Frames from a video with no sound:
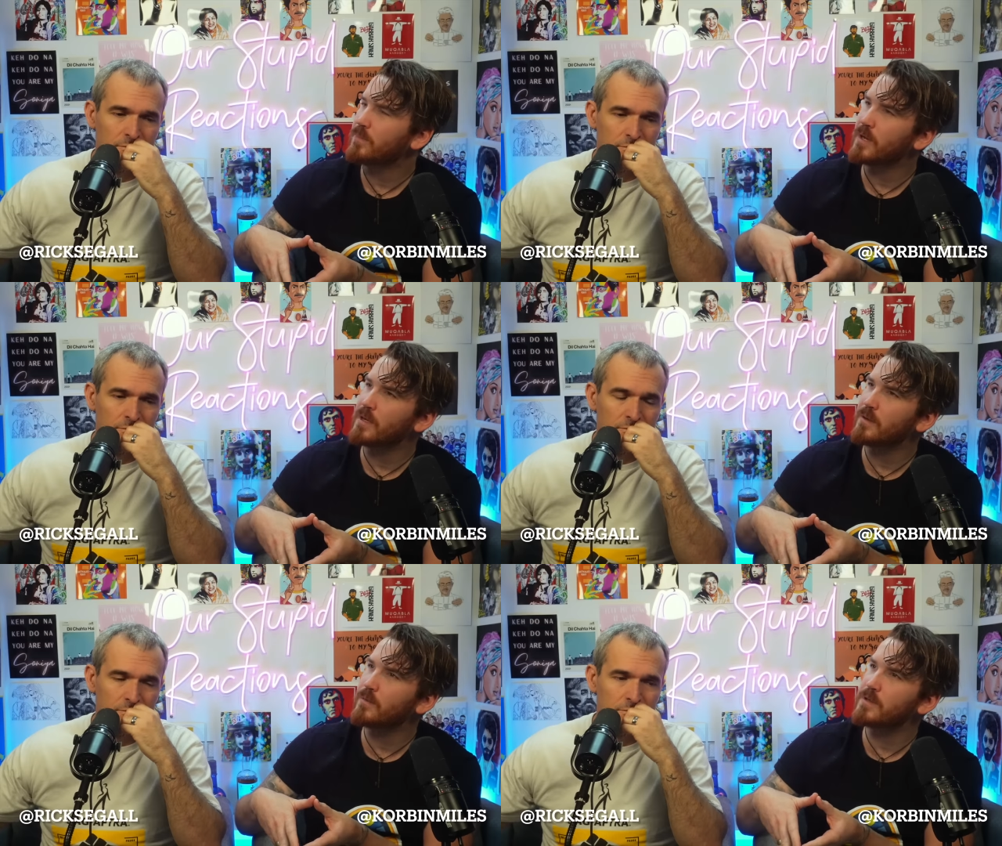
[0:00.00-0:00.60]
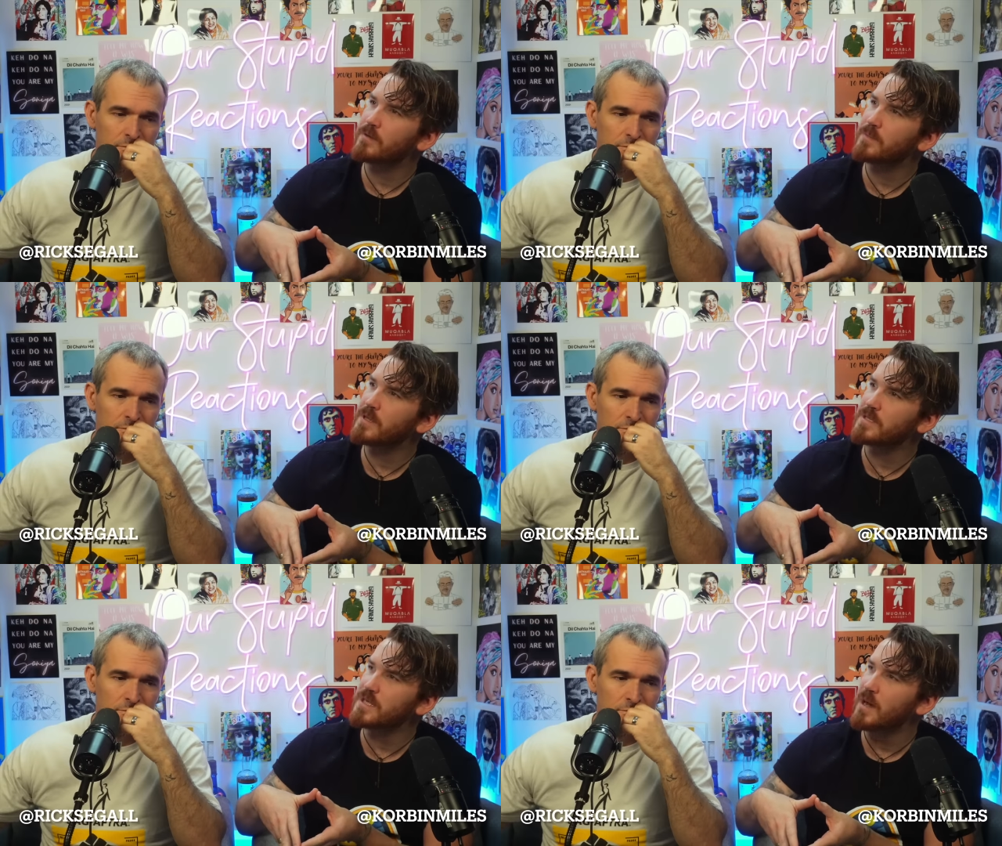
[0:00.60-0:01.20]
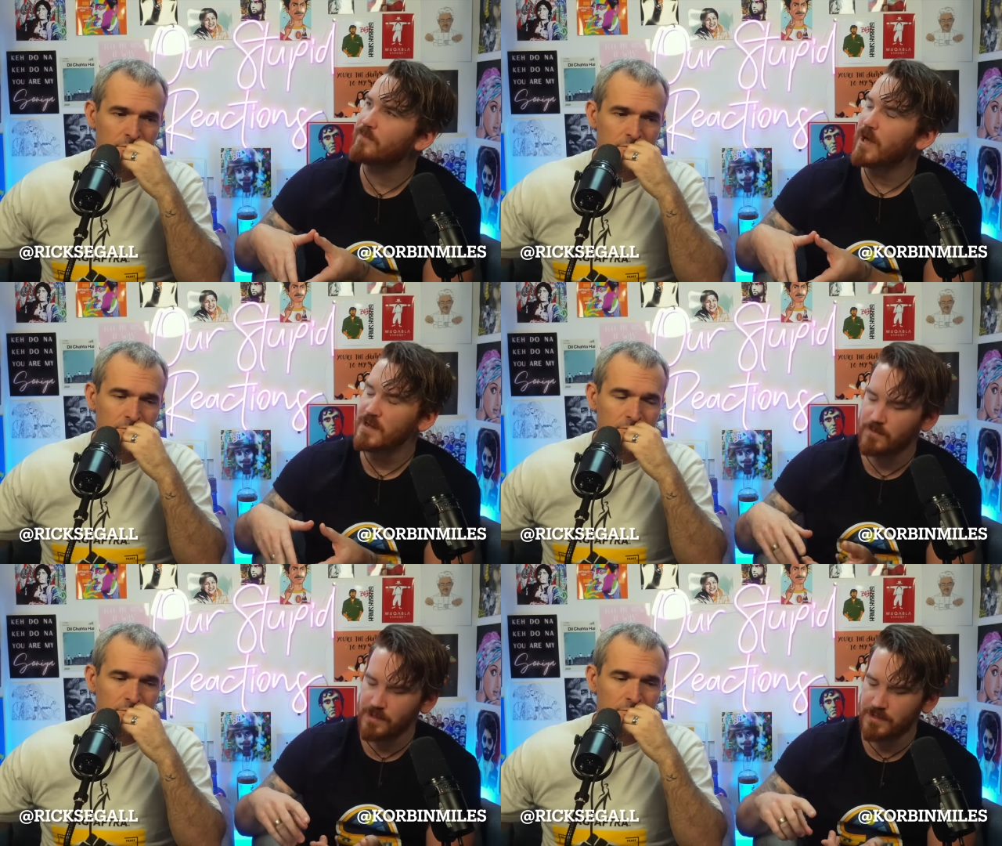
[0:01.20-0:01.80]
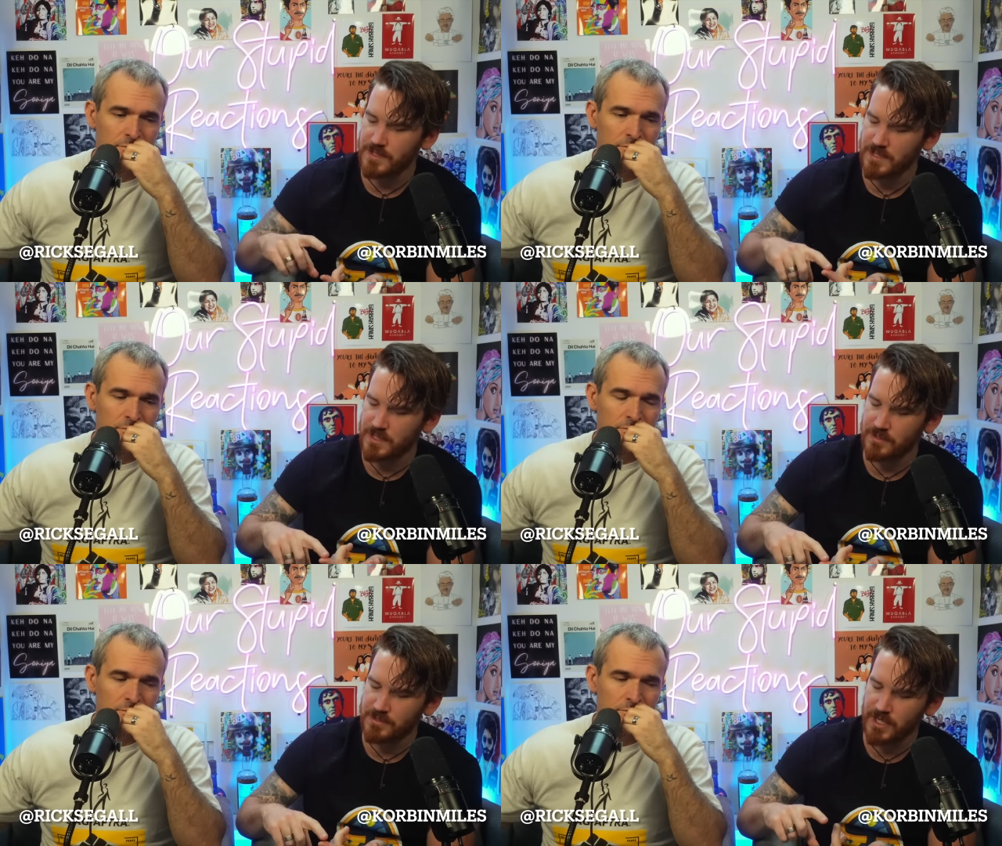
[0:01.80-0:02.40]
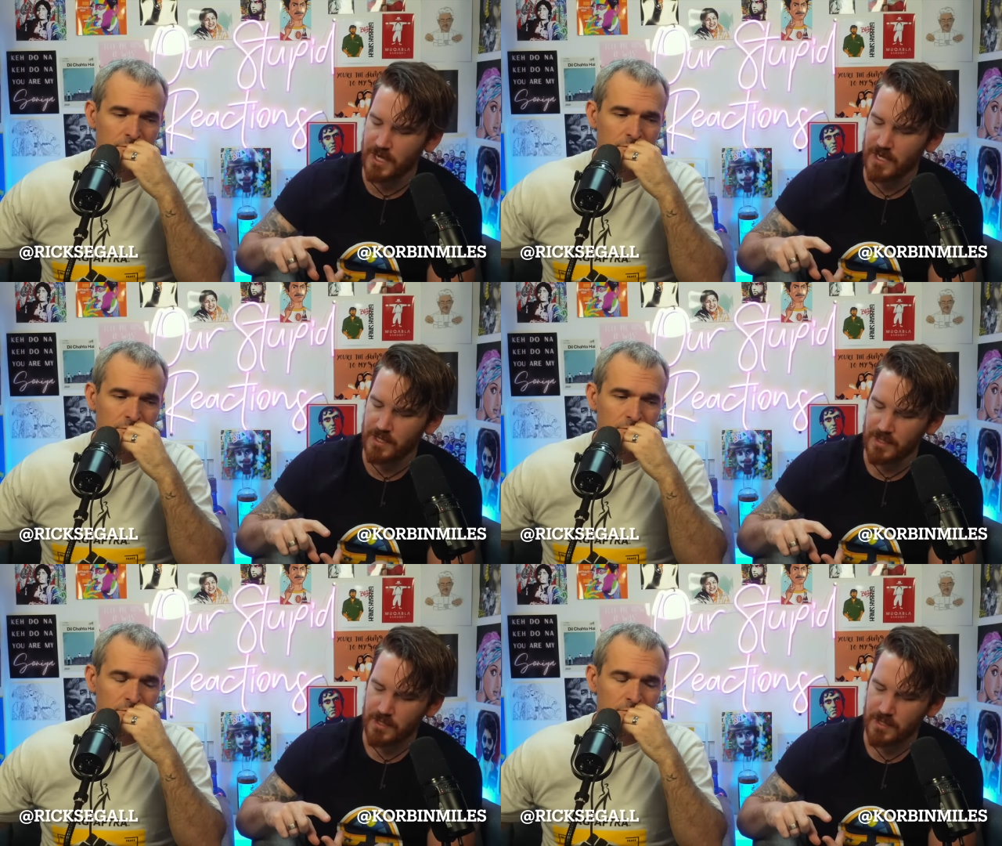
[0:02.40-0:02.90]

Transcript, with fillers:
Speaker 1: But whether it be in the top 5 with DDLJ,